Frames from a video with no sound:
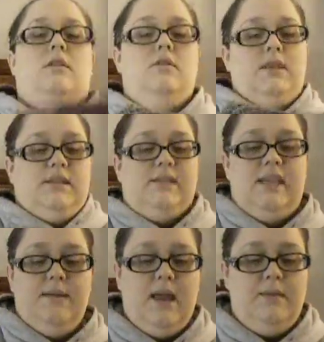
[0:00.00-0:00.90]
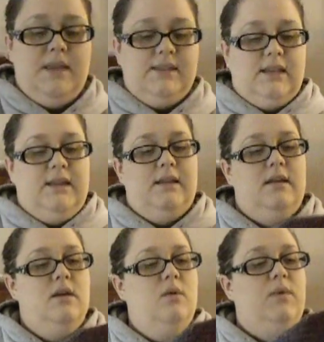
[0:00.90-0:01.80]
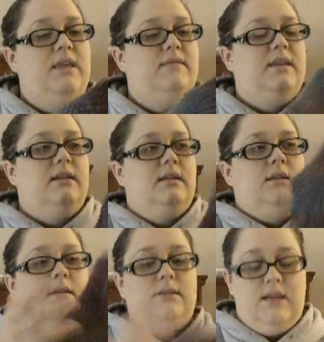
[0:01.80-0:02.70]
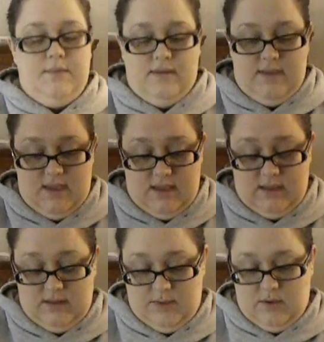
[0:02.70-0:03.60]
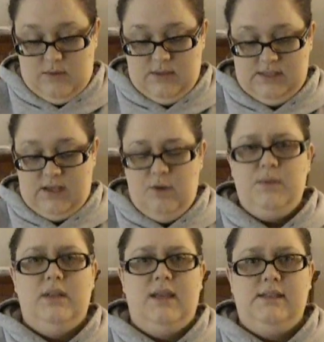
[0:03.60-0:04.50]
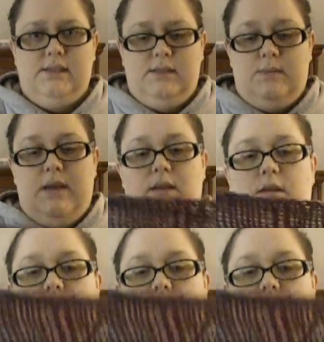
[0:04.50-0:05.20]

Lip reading: you can see it kind of makes like a weaving type of thing. And let me hold this. I hope the light's not too bad